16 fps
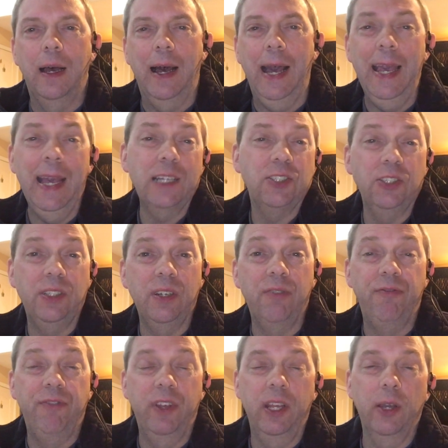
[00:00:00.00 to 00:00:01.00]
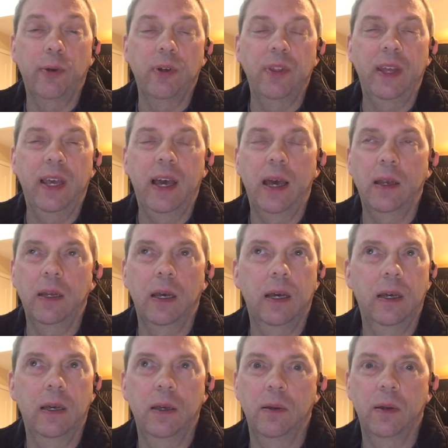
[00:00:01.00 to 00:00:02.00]
I actually did a video on that,
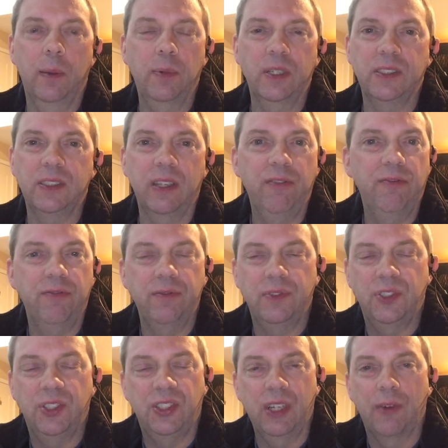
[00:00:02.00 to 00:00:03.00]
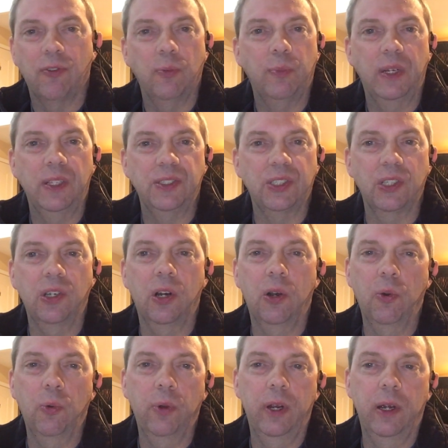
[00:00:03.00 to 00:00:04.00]
I want to say several months
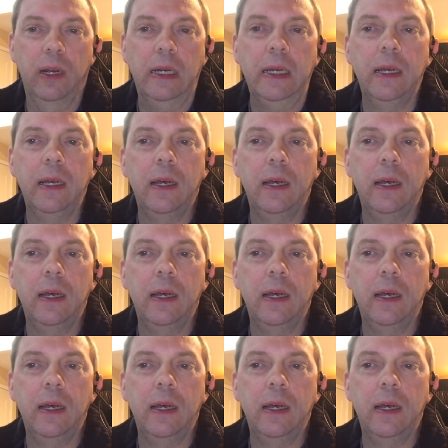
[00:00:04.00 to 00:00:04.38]
ago, where